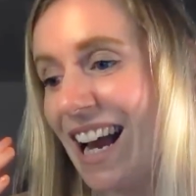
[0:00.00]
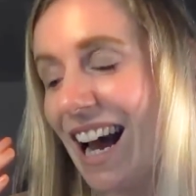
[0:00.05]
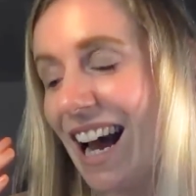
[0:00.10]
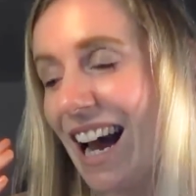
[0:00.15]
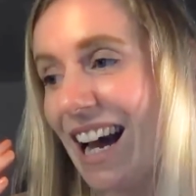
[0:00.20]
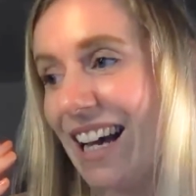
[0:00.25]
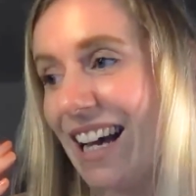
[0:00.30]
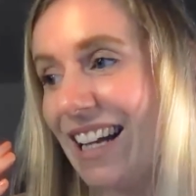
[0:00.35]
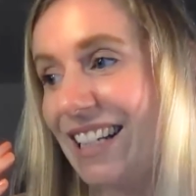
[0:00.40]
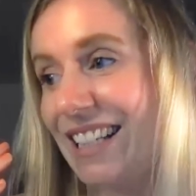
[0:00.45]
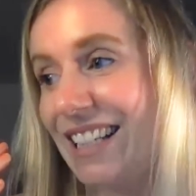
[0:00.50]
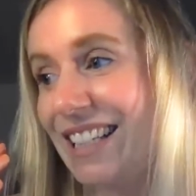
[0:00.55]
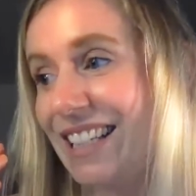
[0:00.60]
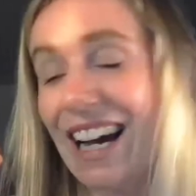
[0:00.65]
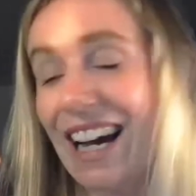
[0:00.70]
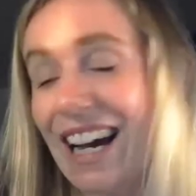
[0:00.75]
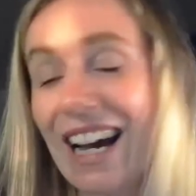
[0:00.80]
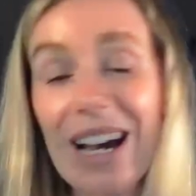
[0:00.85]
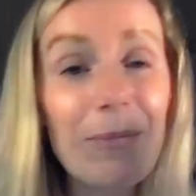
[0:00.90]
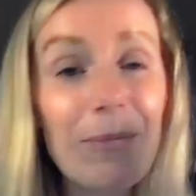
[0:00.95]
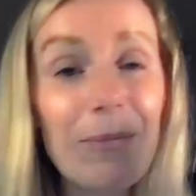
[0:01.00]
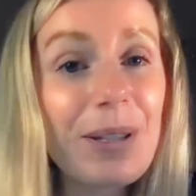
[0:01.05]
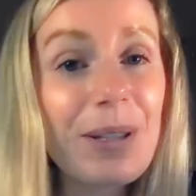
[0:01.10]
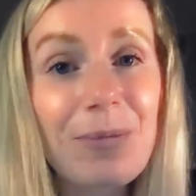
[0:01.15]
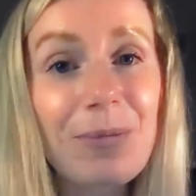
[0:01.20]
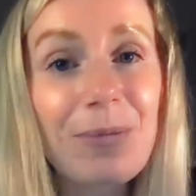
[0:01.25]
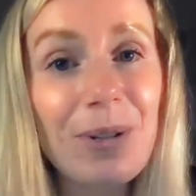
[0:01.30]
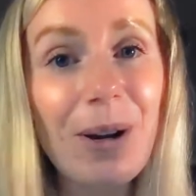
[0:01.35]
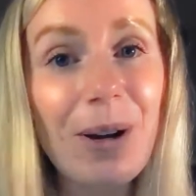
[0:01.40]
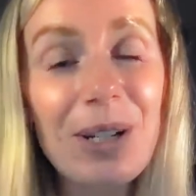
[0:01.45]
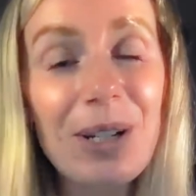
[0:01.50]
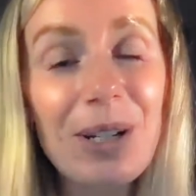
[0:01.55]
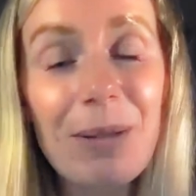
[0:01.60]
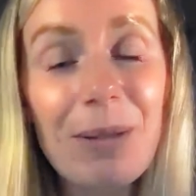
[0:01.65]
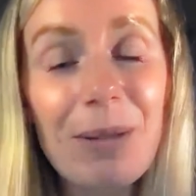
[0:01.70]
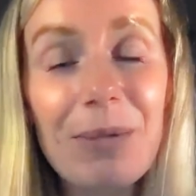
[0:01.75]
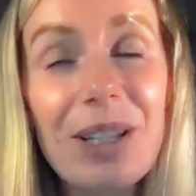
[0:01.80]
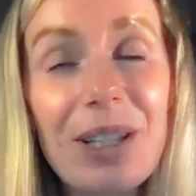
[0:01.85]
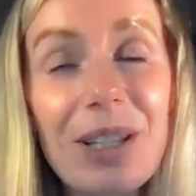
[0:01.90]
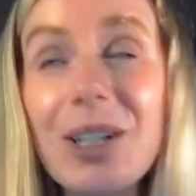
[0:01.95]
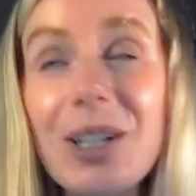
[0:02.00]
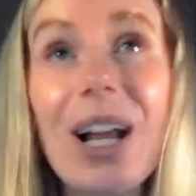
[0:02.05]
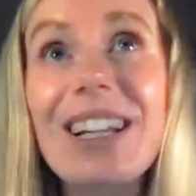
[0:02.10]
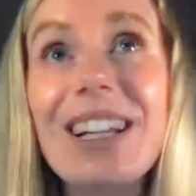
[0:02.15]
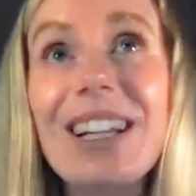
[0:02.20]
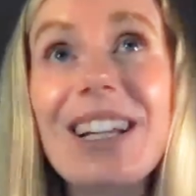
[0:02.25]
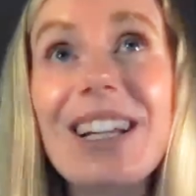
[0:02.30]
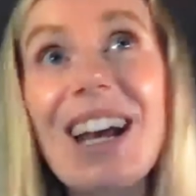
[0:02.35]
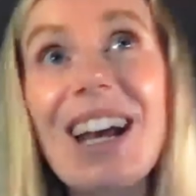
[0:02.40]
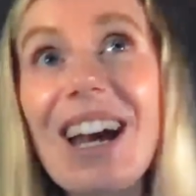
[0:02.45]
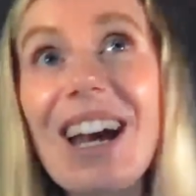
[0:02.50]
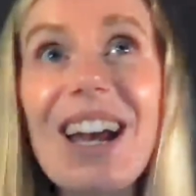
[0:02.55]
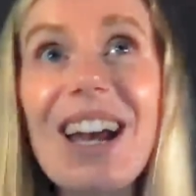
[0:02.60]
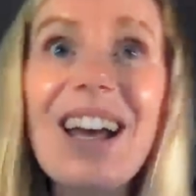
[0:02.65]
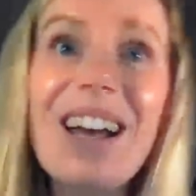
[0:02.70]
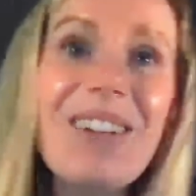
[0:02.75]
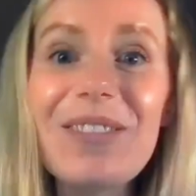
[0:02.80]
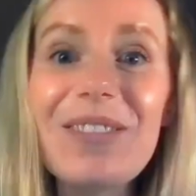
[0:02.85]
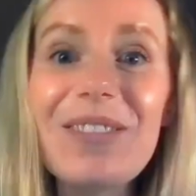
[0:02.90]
and please subscribe to keep the channel alive.